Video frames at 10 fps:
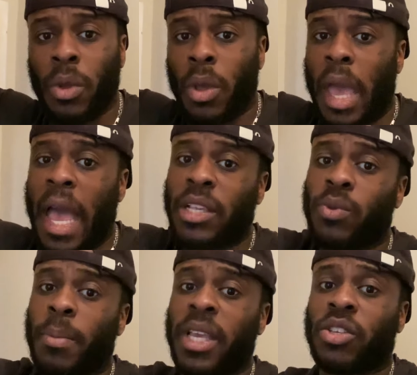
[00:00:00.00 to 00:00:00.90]
As we
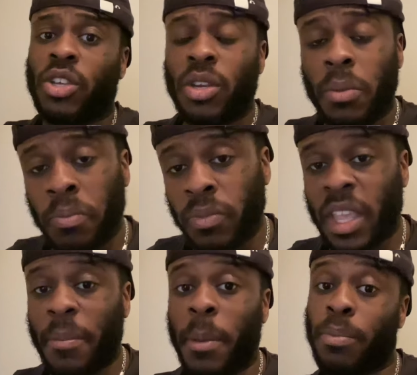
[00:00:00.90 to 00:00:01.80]
mentioned, there
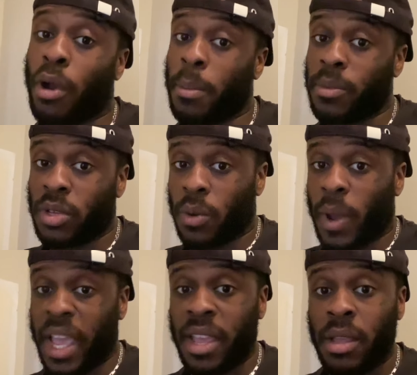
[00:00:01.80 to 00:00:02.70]
have been problems on the
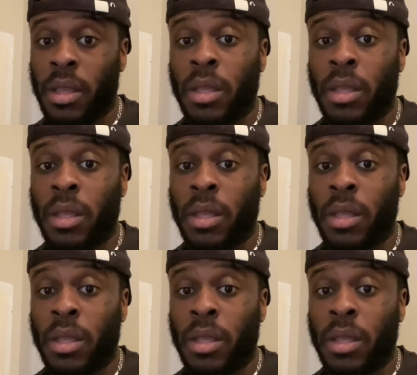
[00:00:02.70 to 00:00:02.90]
way.